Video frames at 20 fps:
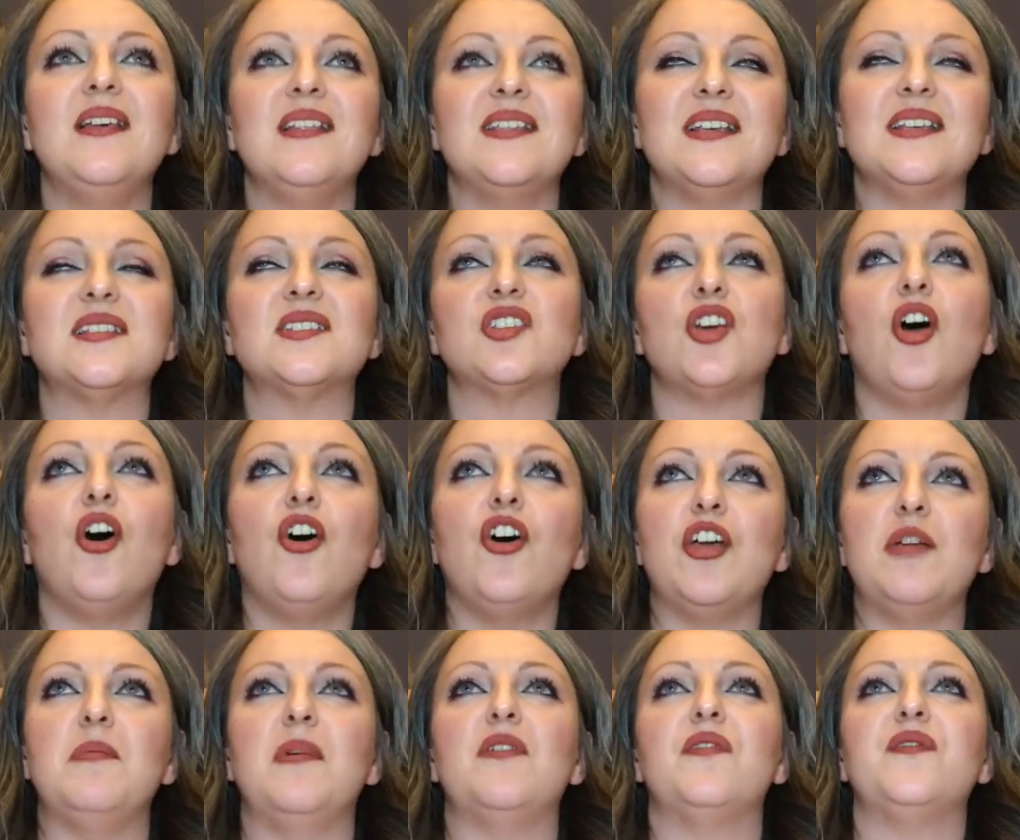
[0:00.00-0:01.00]
this
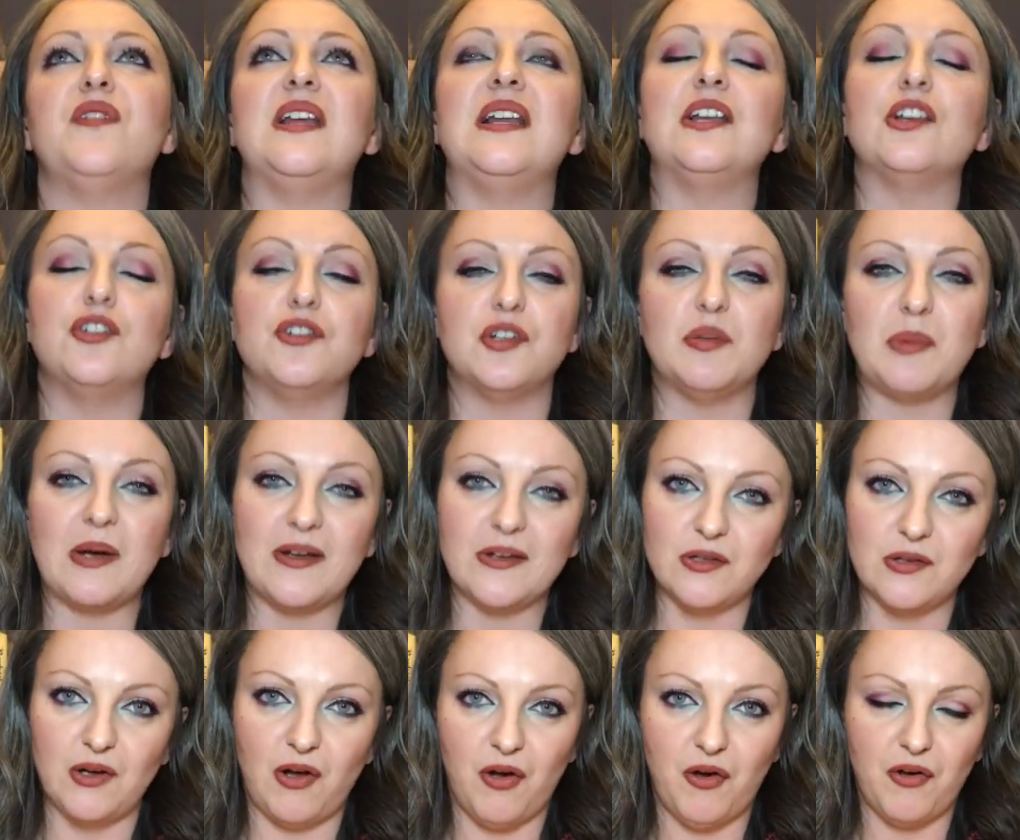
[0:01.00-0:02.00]
time of feeling good about
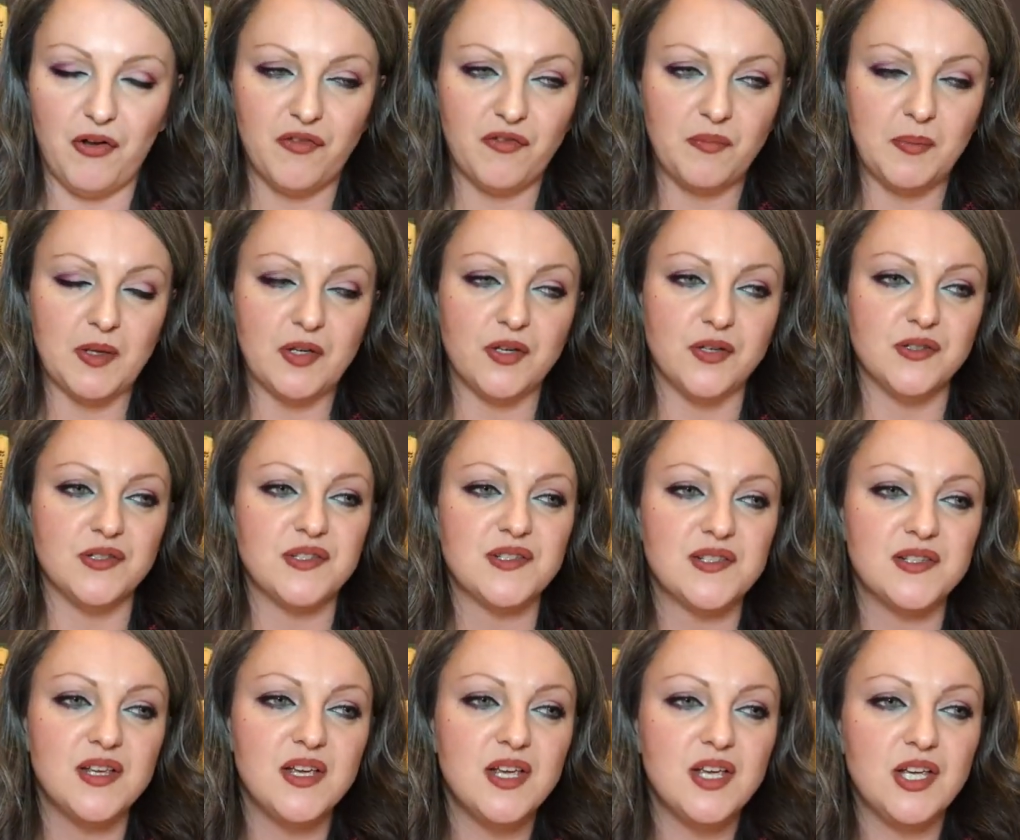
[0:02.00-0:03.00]
your life,
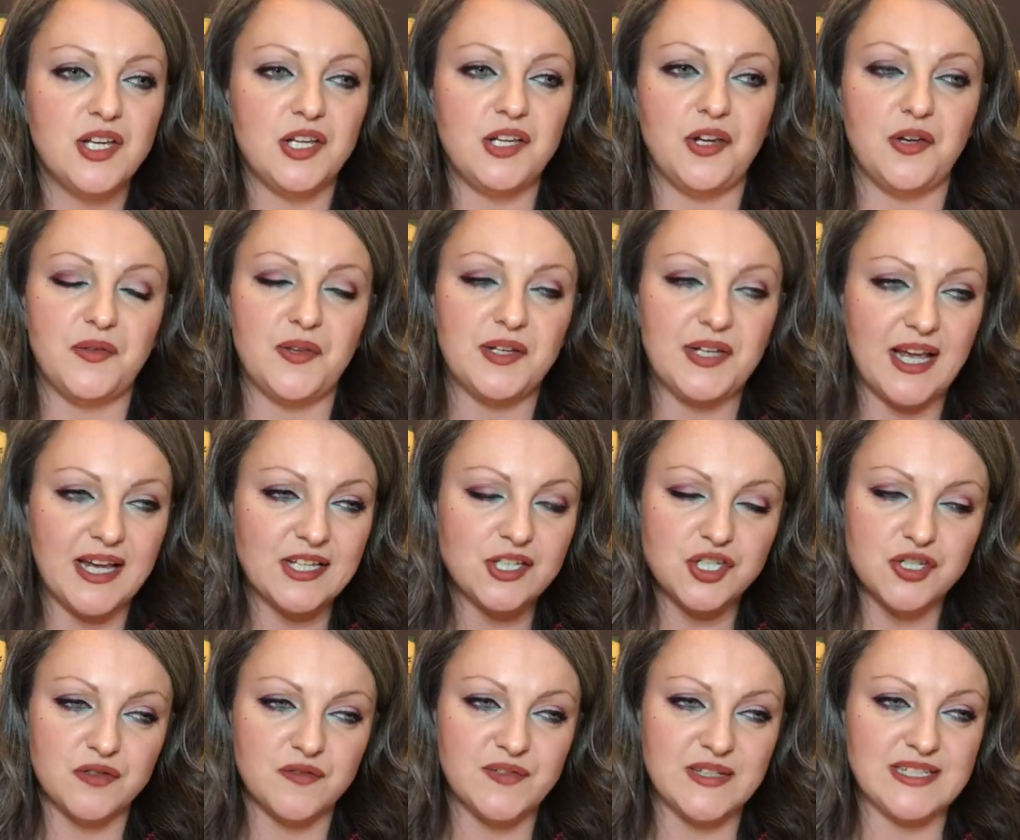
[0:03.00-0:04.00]
because, the
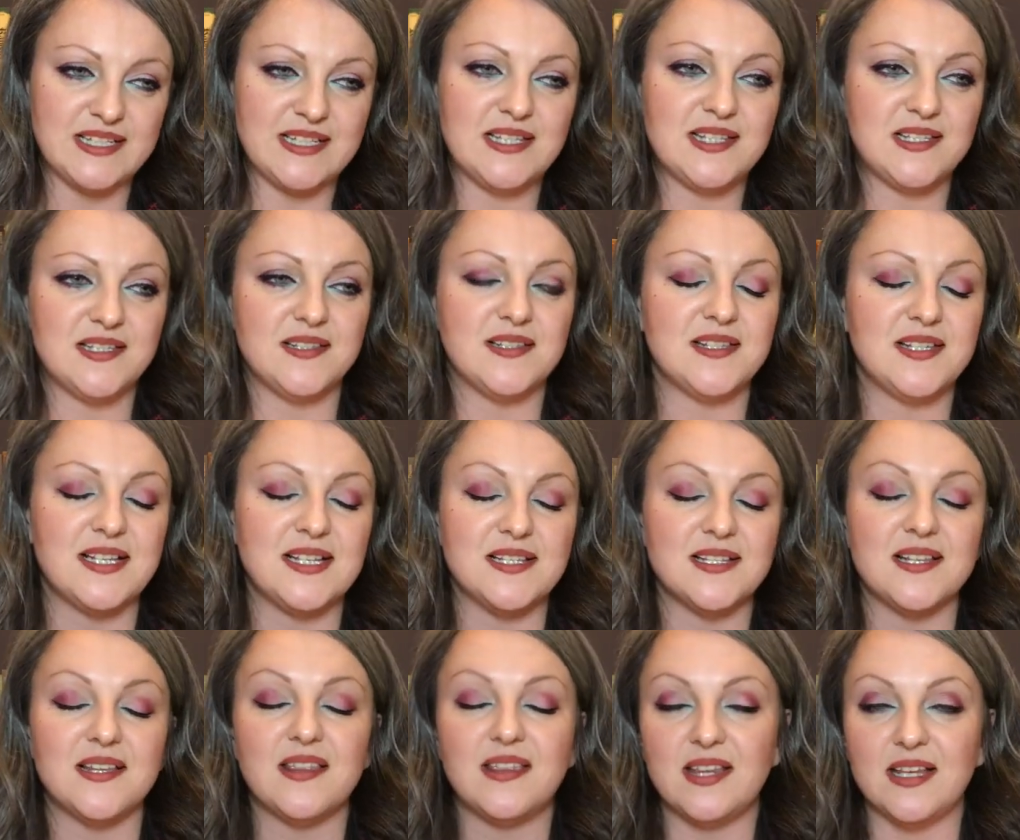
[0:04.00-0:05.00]
nature of existence is
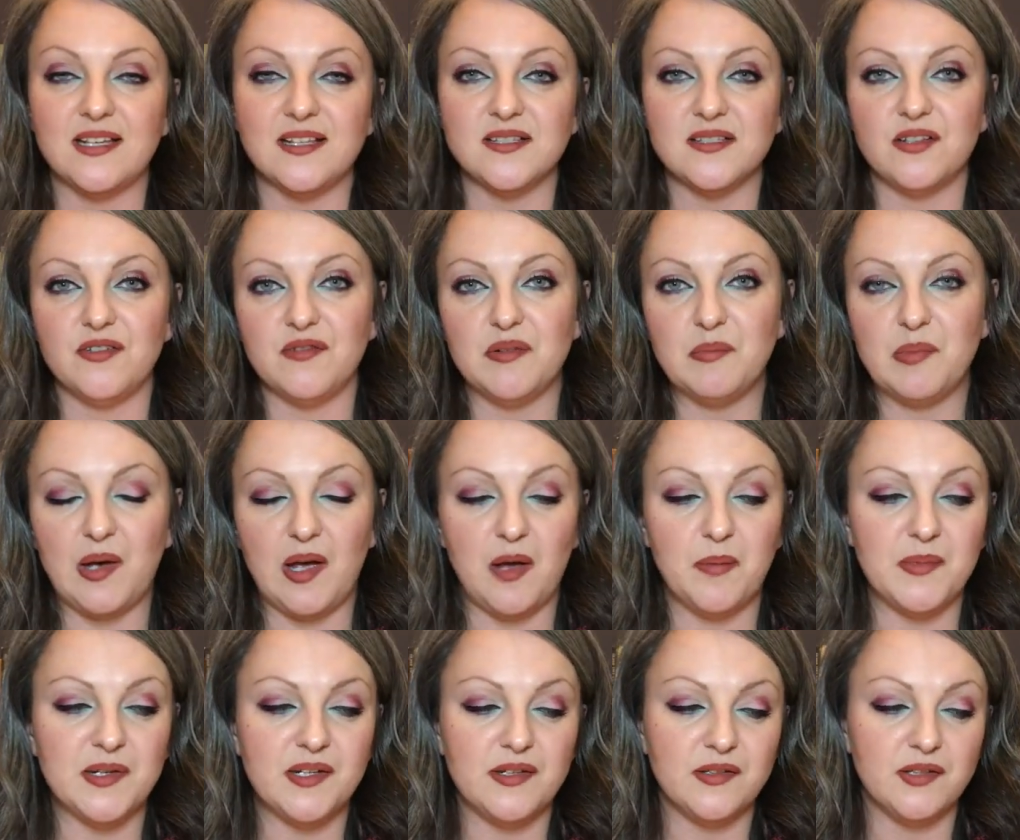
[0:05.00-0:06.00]
that things are
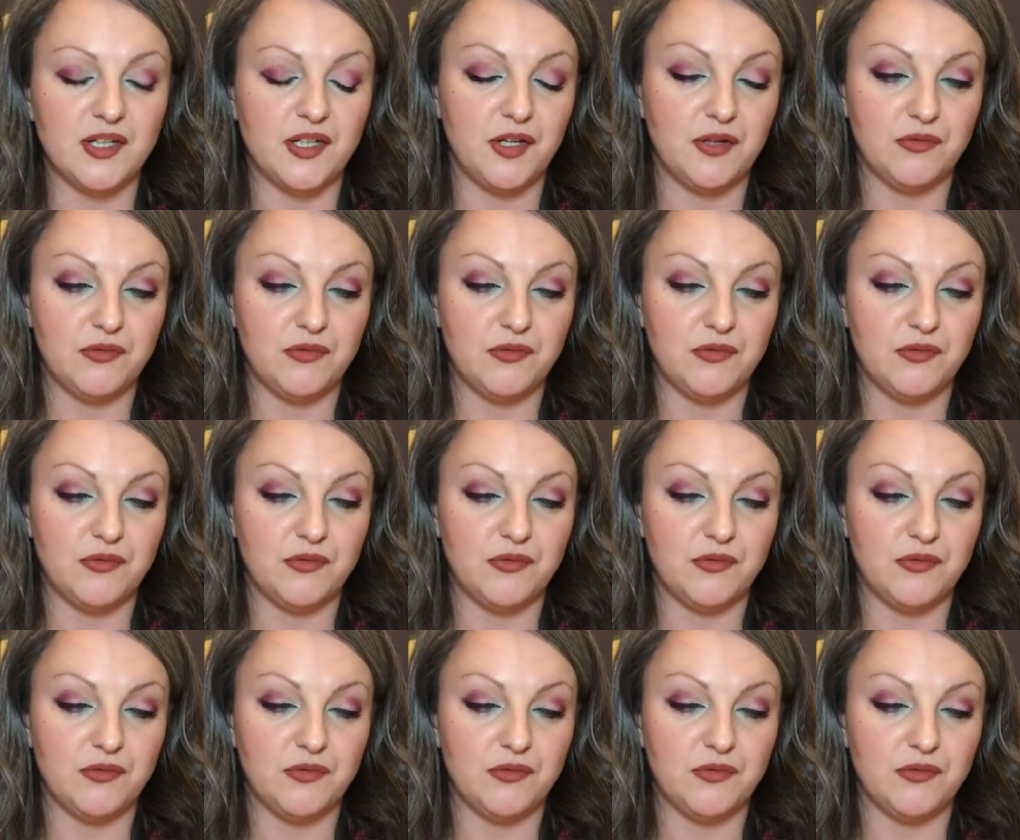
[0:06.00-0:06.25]
impermanent,